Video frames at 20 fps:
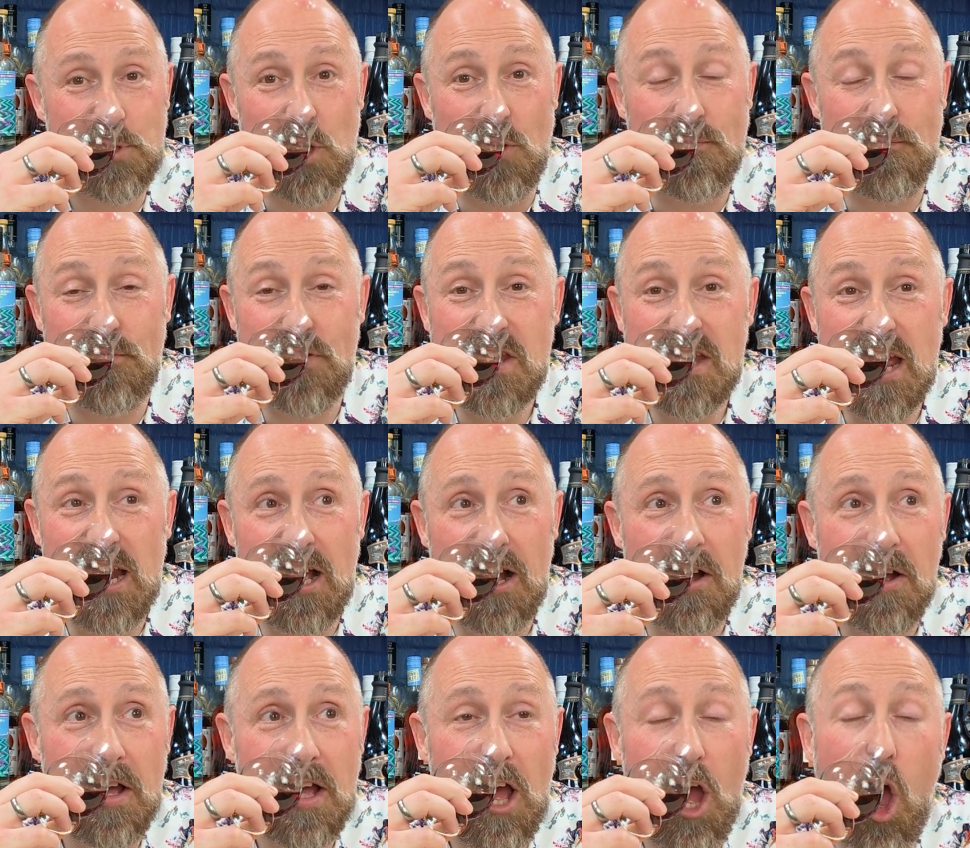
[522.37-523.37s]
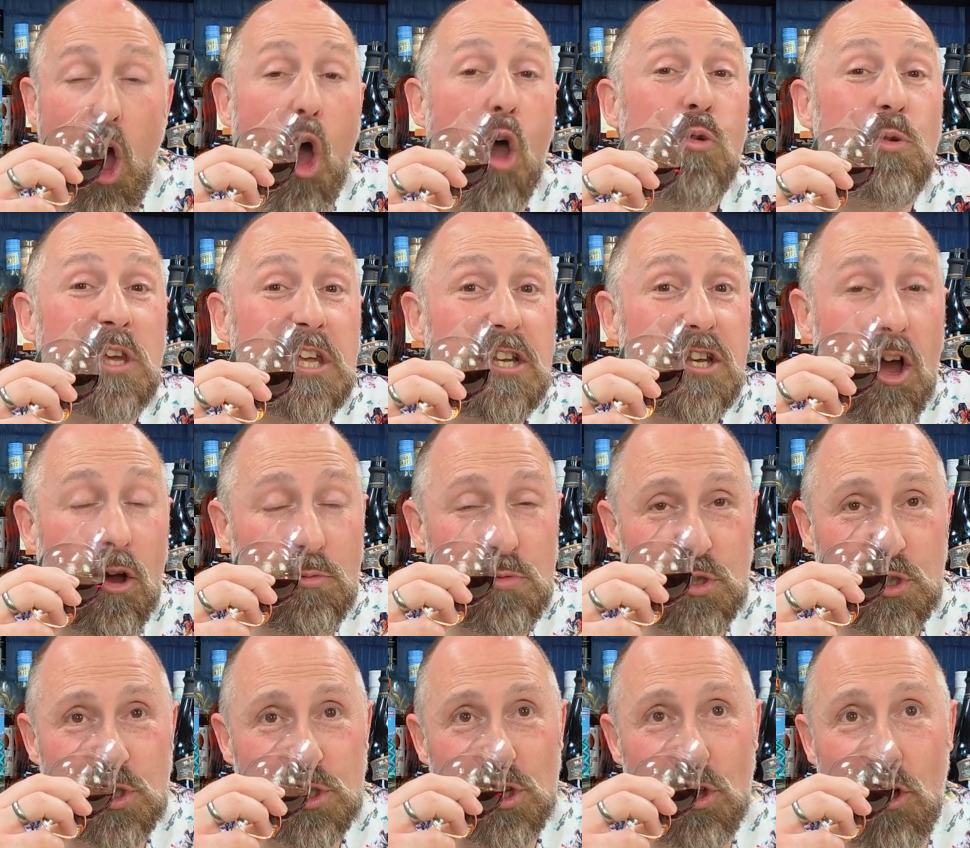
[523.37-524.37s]
So vanilla, oaky
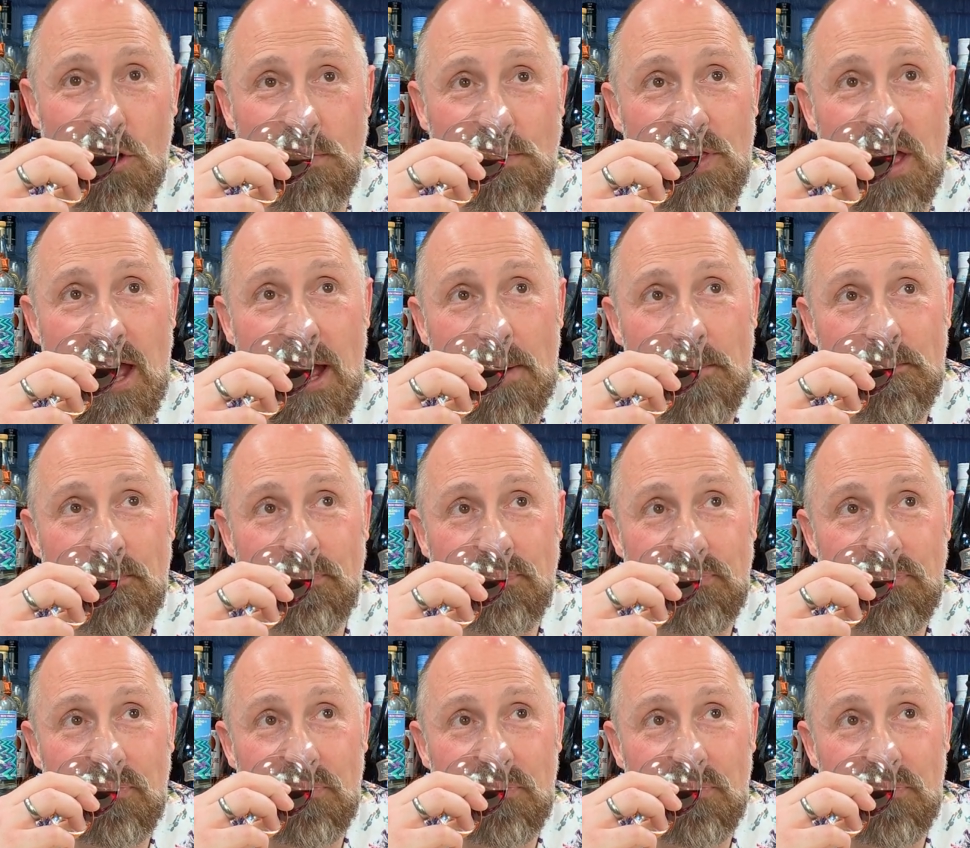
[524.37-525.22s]
notes off there,